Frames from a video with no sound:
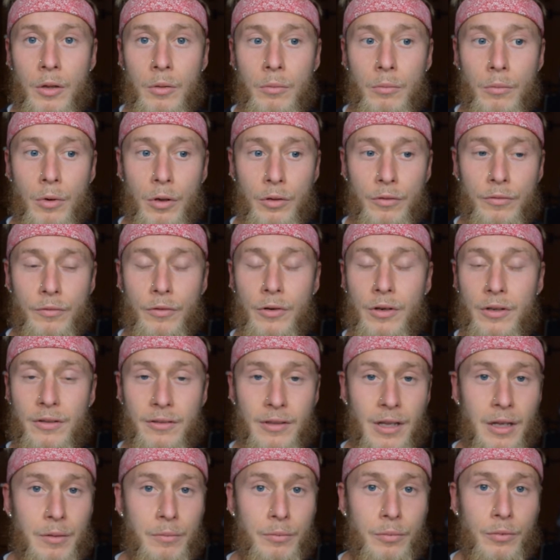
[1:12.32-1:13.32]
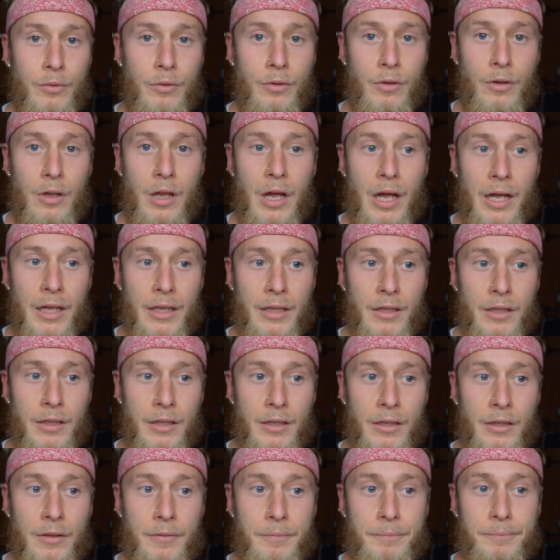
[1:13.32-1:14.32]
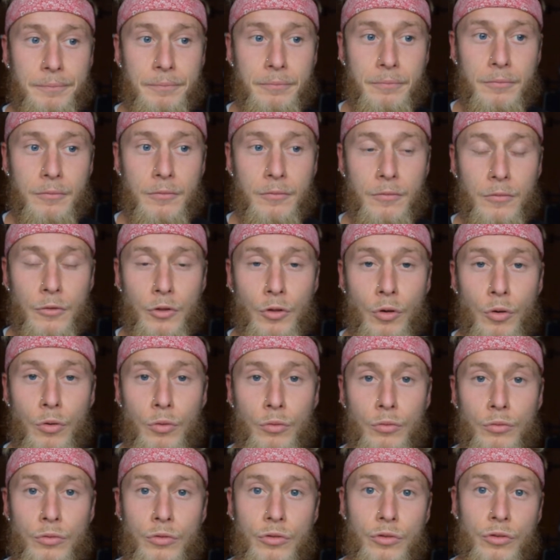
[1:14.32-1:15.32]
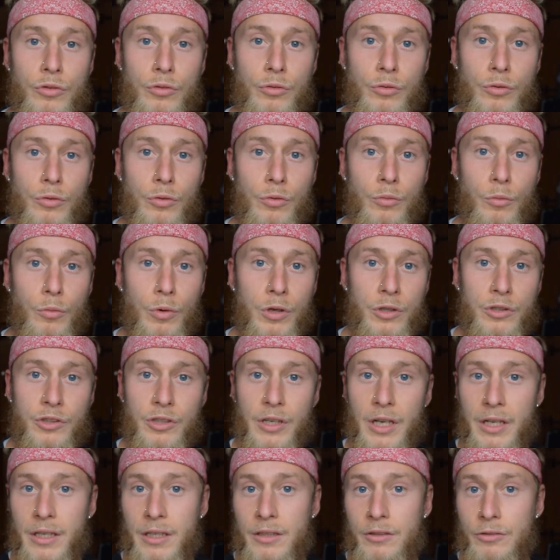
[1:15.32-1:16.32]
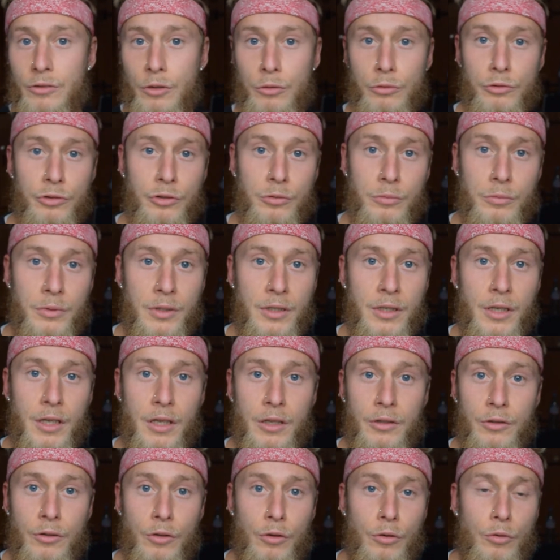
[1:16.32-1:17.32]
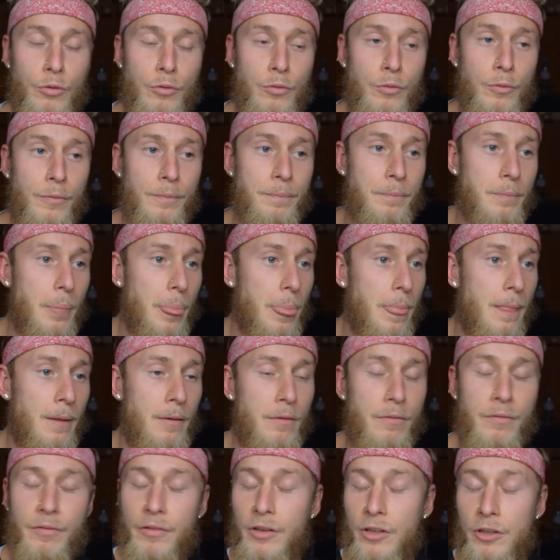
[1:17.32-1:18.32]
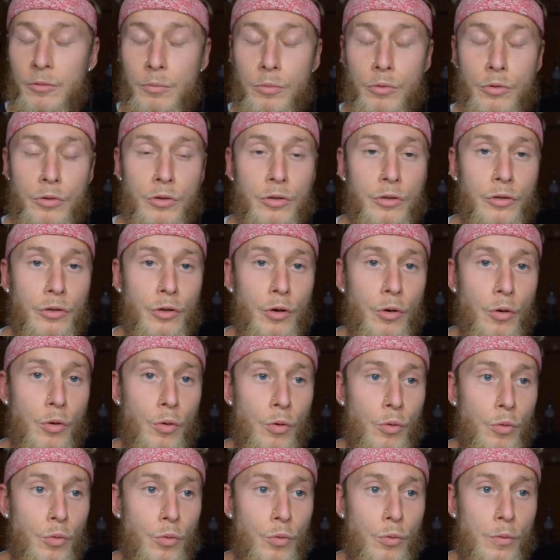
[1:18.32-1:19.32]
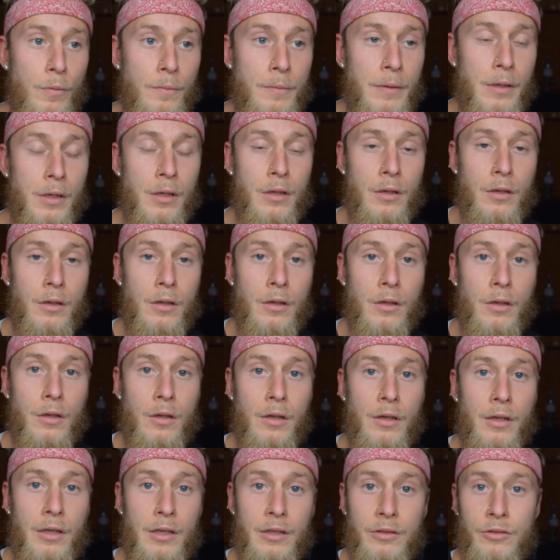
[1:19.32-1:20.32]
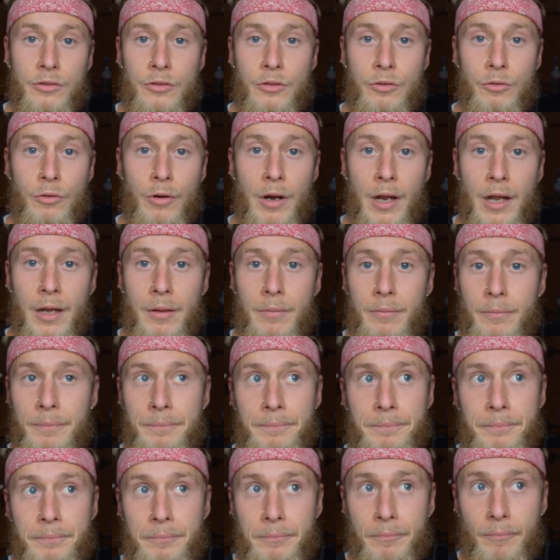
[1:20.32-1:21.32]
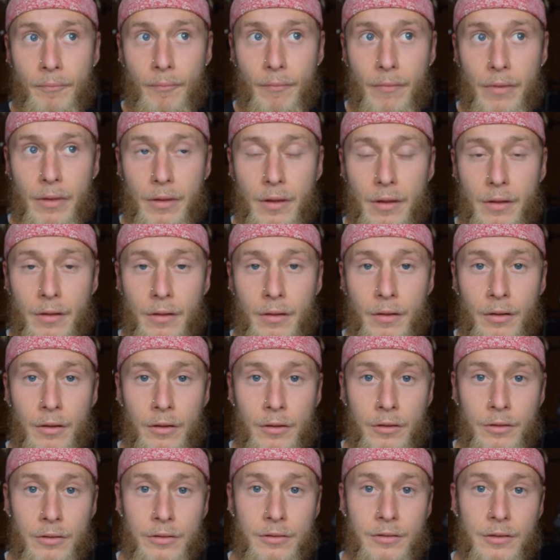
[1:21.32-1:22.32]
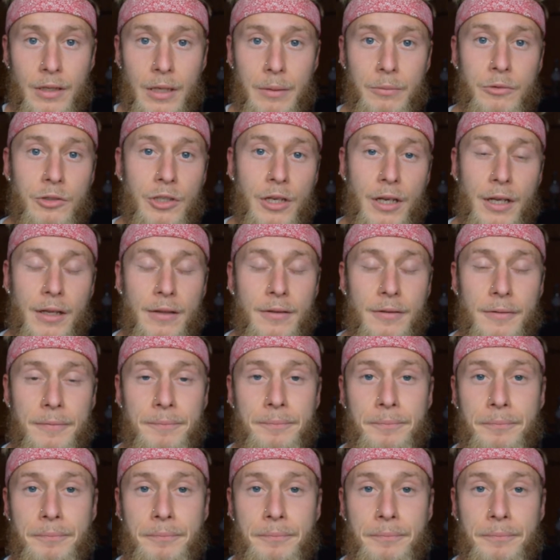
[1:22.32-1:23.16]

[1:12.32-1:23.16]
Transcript: but for example I don't watch any social media no Facebook no Instagram uh, Snapchat